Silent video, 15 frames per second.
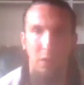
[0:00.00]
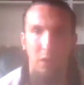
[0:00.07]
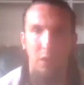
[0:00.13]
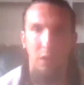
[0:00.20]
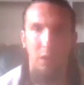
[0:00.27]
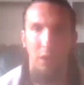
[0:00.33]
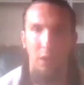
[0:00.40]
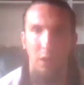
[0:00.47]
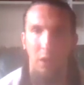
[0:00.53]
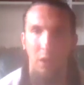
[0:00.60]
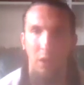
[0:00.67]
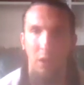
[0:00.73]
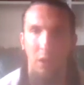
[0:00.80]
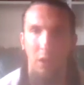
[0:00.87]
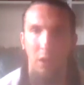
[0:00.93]

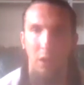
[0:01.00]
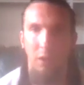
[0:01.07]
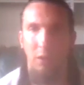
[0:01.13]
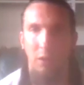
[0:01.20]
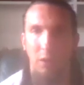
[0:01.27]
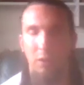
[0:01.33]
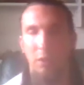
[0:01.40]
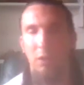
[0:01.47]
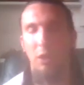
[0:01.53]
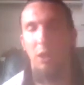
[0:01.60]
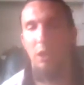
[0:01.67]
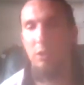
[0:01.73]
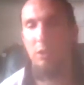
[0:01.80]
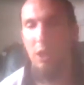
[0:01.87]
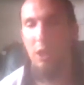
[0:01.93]
Uh, and
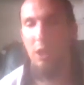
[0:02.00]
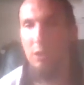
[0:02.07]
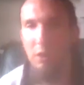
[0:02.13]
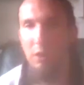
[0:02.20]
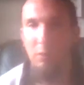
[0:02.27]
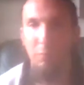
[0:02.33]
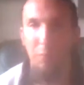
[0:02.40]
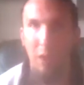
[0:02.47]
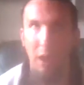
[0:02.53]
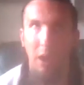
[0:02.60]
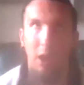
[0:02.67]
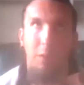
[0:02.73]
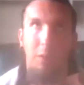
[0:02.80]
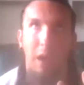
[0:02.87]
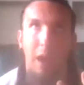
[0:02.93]
and uh,
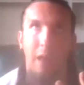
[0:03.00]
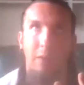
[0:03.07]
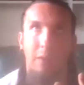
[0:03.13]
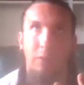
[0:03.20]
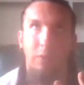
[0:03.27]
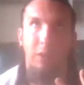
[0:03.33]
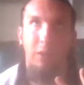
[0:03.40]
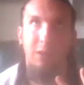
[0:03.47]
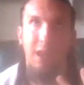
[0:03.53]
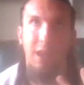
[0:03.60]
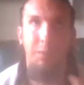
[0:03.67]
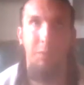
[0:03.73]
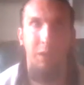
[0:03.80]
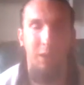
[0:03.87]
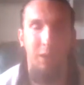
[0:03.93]
and his
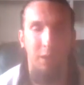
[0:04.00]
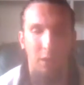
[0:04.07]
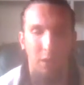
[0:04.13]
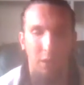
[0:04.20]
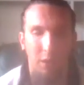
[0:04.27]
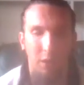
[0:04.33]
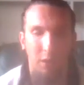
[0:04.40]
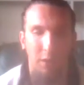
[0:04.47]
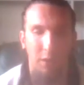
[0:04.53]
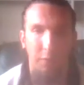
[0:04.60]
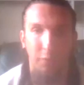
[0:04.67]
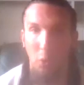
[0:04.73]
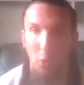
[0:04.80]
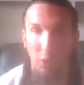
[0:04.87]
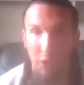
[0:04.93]
enemy uh,
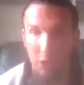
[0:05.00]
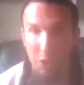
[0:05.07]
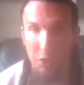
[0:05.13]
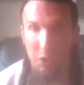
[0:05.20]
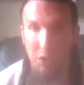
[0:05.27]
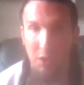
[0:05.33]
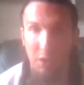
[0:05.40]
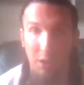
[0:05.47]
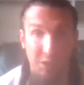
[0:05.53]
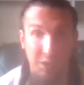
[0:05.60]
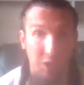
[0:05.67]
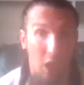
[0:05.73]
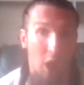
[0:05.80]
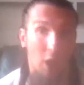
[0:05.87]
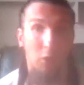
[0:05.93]
Fjolnir is not a
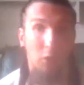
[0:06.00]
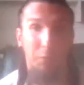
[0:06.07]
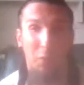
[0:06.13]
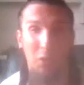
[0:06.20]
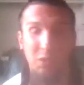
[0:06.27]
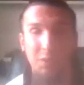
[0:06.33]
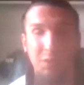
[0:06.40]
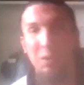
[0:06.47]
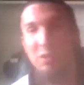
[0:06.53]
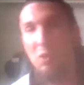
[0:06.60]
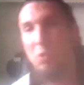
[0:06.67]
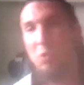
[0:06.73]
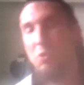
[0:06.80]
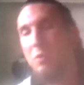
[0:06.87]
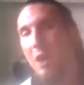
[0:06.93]
good person, but he's also
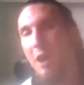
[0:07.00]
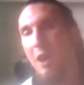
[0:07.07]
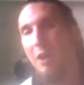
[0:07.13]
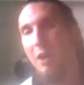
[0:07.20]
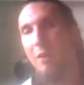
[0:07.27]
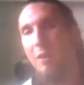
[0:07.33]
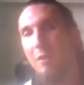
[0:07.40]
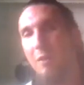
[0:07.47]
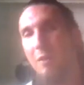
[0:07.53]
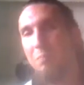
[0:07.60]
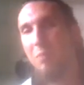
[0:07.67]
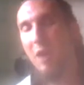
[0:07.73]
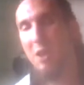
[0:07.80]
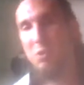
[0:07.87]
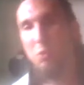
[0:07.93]
not, as you
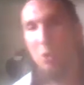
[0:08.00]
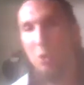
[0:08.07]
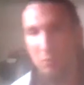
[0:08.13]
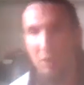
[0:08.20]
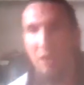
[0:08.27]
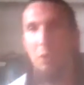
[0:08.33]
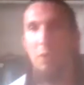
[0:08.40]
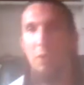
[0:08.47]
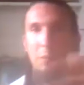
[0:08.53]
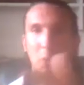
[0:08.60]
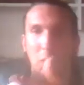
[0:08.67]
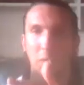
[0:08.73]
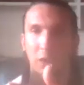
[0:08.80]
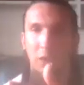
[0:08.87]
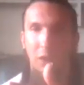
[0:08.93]
learn later in the
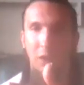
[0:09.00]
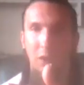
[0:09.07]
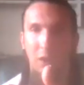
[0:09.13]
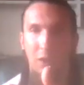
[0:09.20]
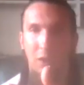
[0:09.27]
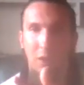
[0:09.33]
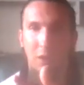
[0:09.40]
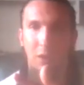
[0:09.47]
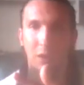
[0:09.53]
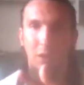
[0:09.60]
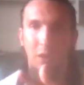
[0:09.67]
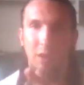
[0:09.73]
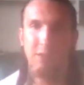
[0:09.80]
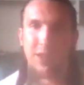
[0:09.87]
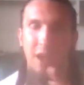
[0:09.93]
movie, he's
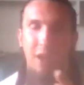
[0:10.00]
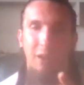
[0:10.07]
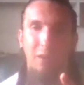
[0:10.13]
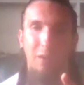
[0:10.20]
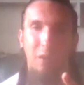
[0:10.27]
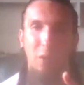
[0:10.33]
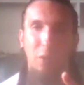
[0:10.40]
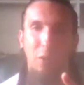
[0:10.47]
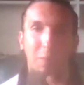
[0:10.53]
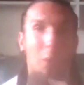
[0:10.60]
not the most